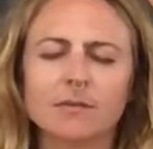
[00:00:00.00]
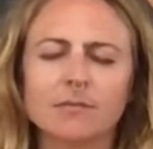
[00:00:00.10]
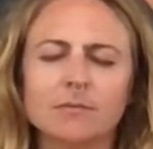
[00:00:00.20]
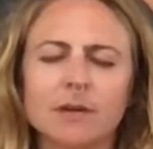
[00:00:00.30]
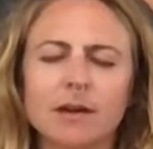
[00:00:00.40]

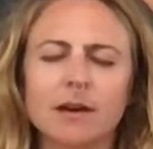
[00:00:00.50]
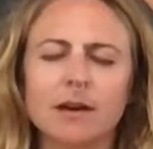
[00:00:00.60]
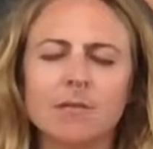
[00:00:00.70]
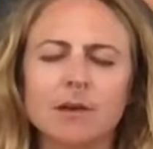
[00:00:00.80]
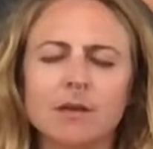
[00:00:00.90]

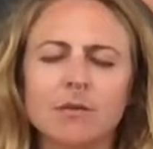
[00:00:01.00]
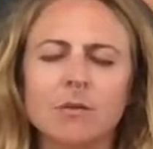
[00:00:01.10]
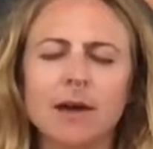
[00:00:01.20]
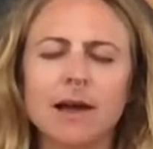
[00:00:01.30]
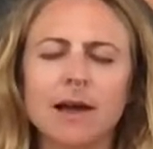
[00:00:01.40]
Becoming
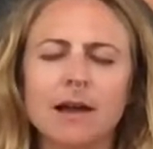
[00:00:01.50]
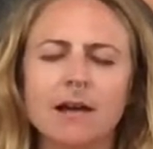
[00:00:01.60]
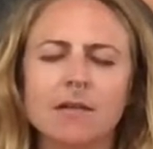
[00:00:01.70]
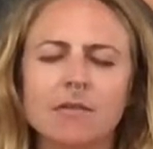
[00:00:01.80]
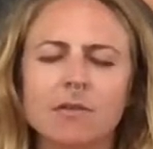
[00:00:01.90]

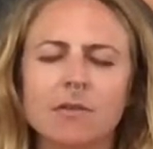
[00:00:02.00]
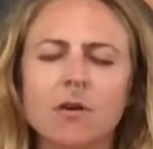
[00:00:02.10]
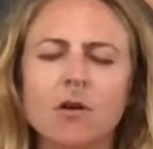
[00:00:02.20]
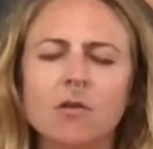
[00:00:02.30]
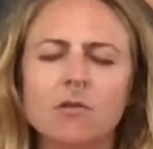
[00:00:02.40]
aware of your
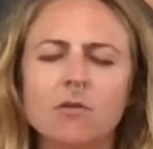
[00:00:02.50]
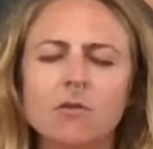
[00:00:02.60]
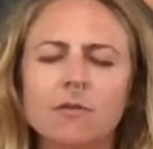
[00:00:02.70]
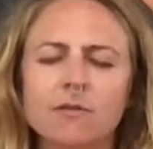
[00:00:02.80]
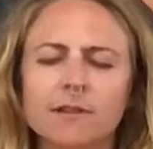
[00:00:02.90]

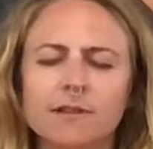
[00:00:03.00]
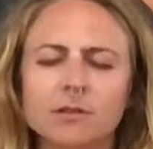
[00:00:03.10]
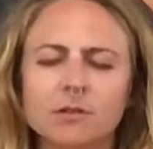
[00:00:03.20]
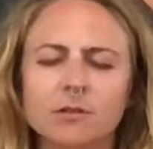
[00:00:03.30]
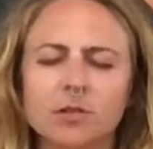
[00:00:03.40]
whole
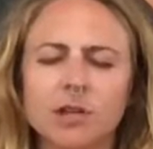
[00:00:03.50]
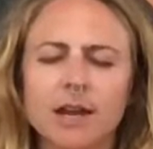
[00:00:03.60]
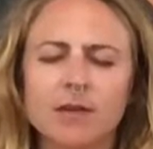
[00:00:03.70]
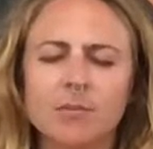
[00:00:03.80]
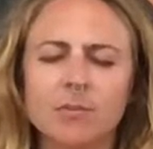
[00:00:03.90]
physical
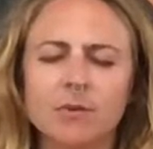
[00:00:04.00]
shape,